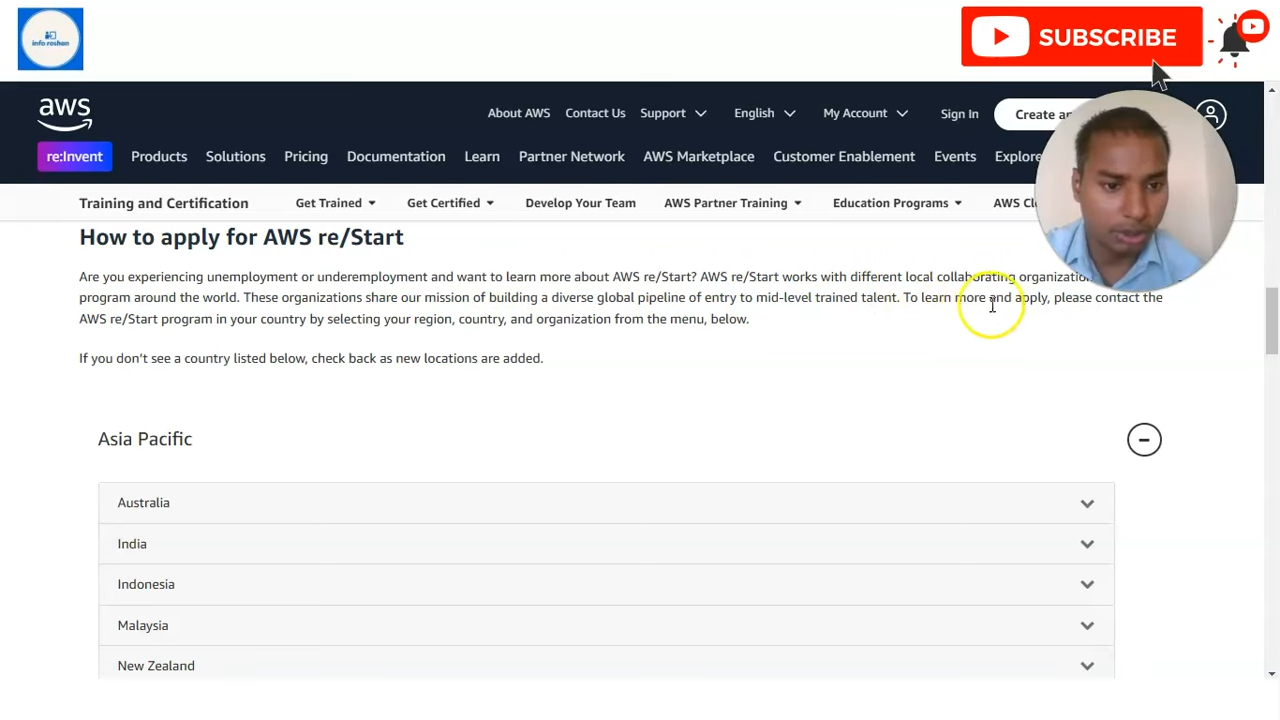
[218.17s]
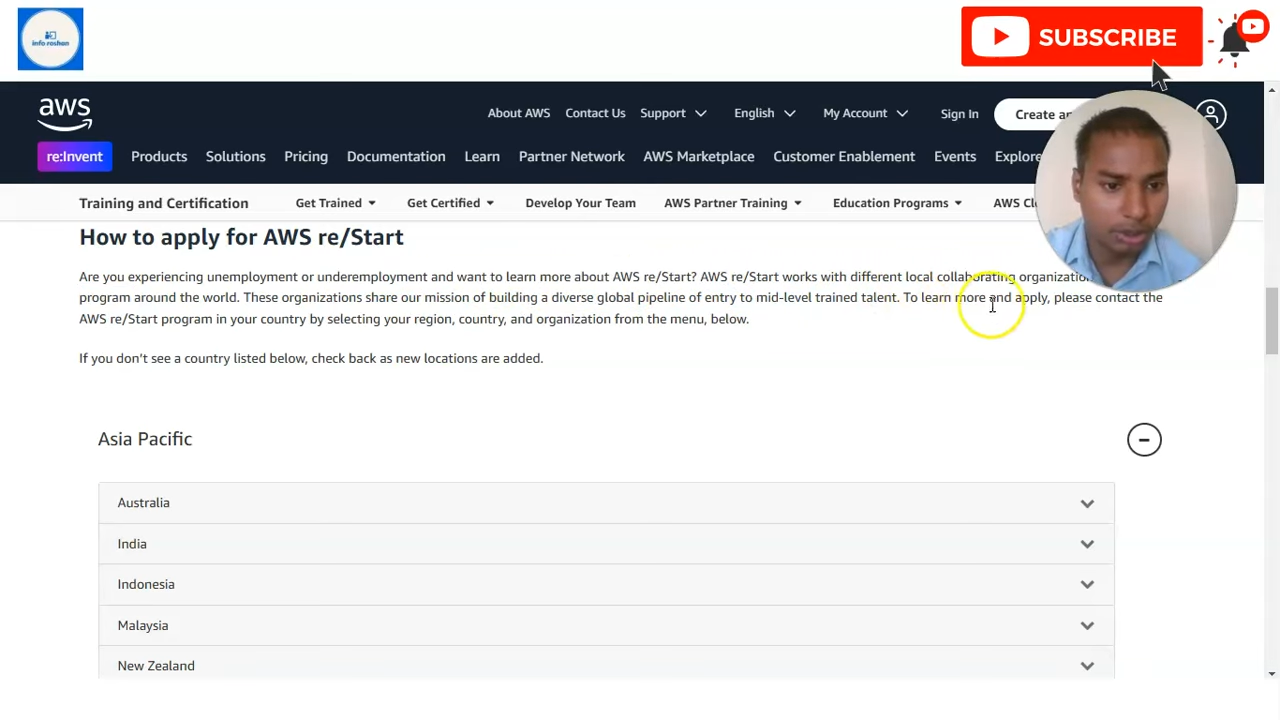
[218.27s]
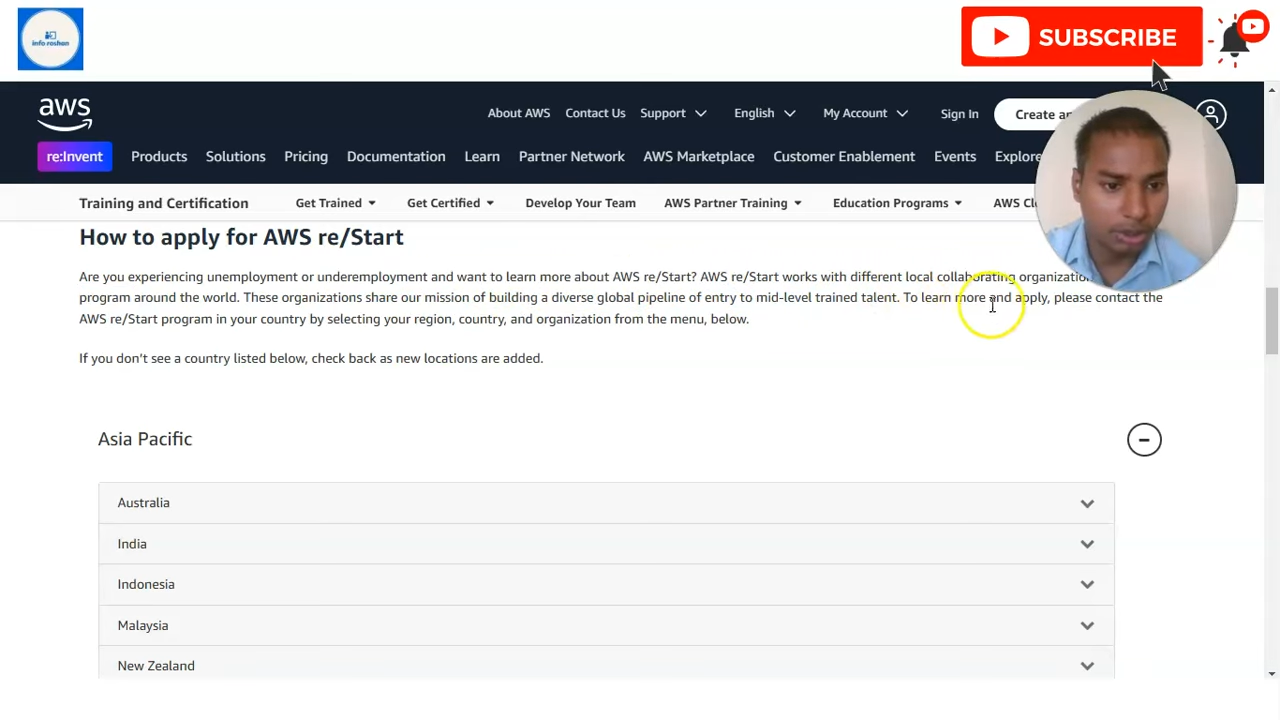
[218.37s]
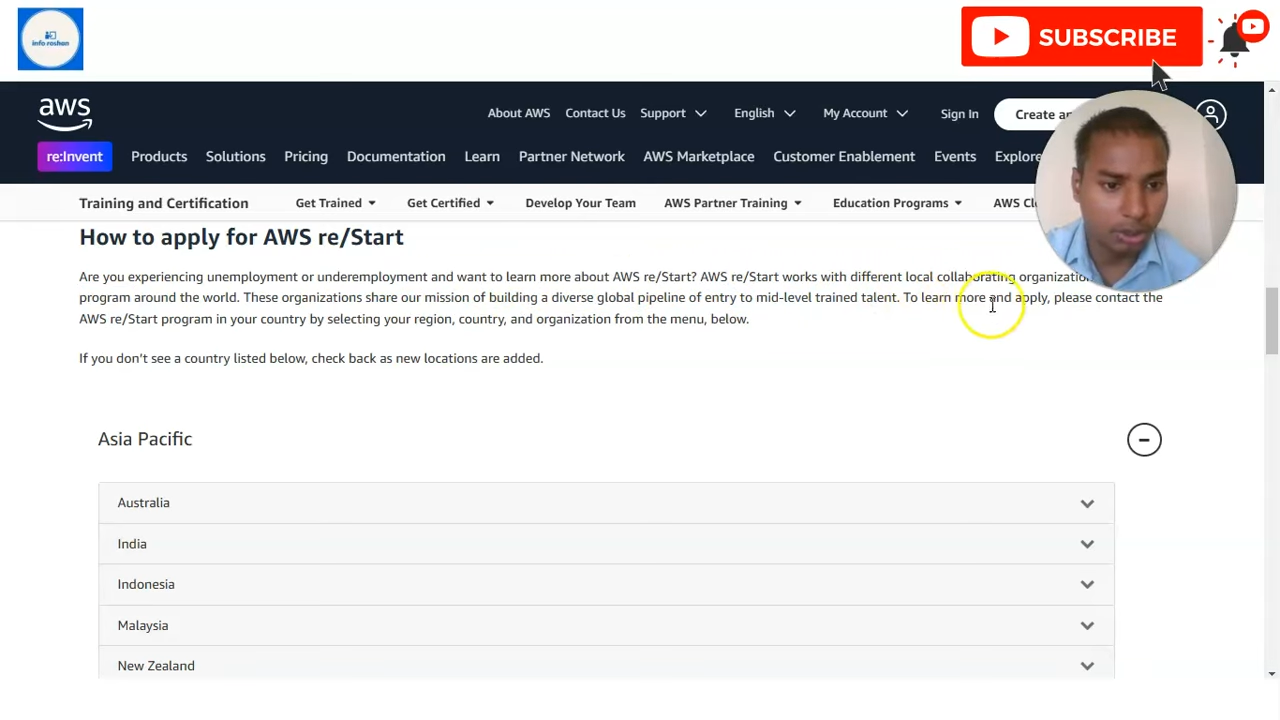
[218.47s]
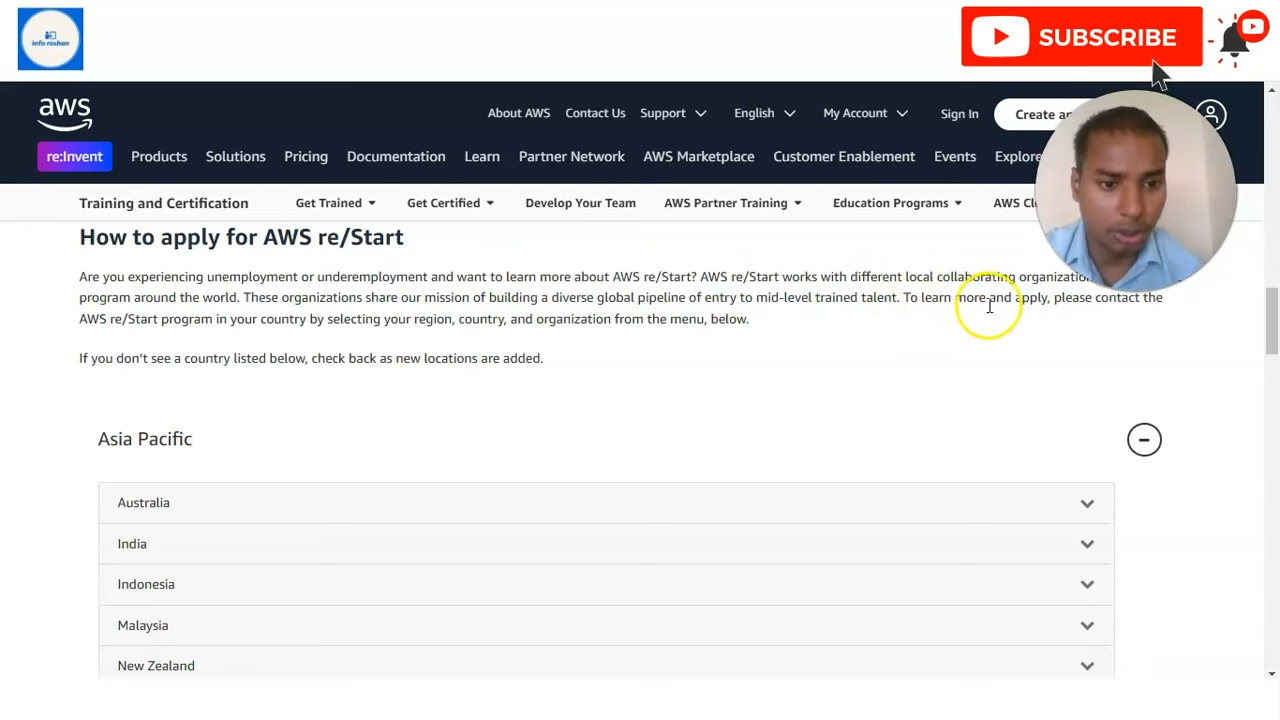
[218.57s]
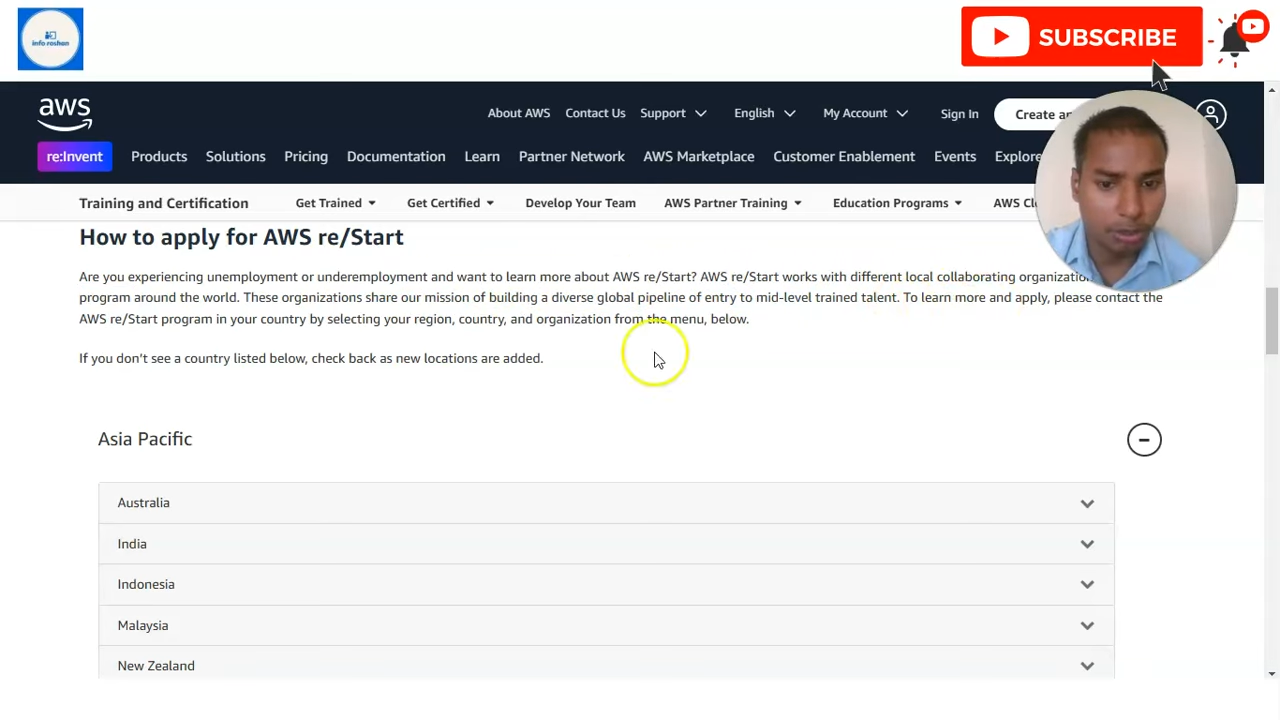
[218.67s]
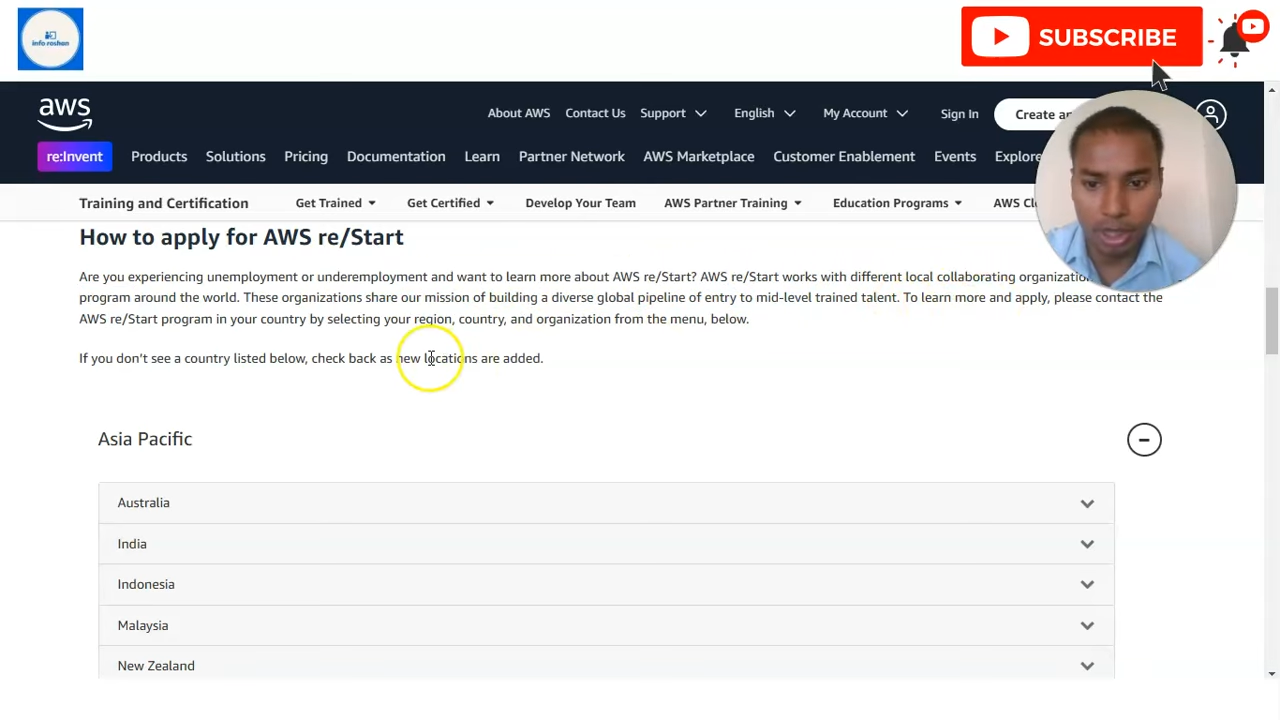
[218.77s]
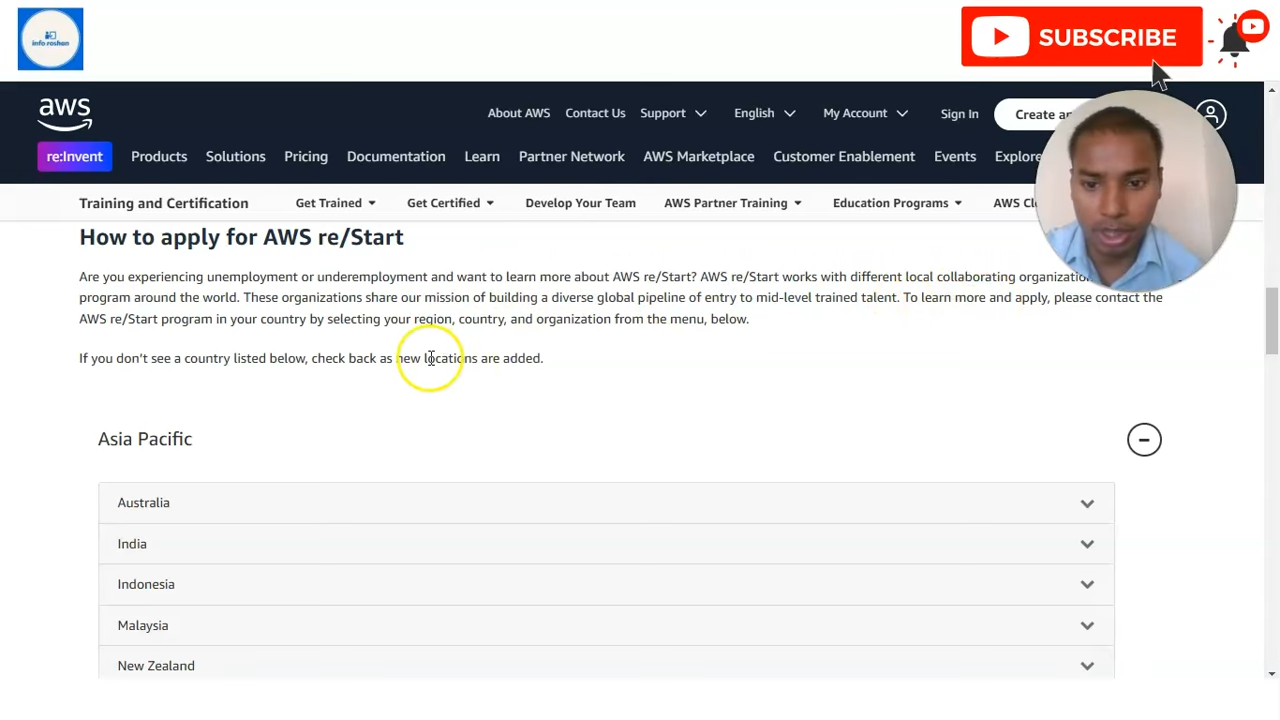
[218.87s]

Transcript: to apply